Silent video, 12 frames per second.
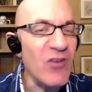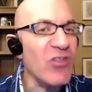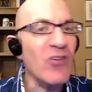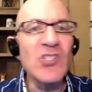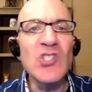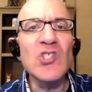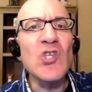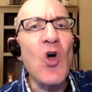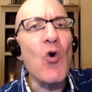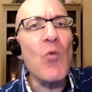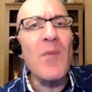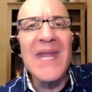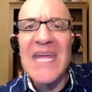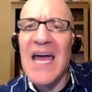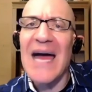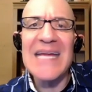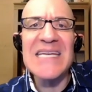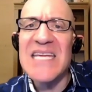There's so many
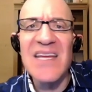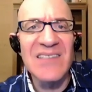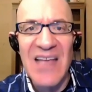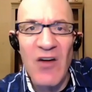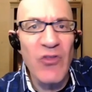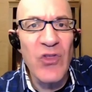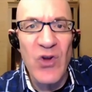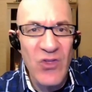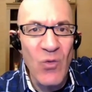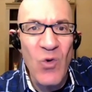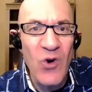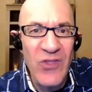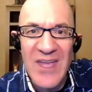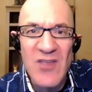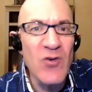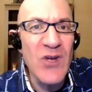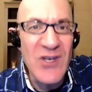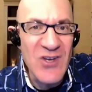ideas out there in the world that you
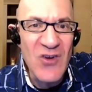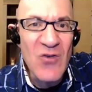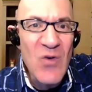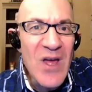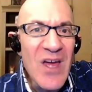can do.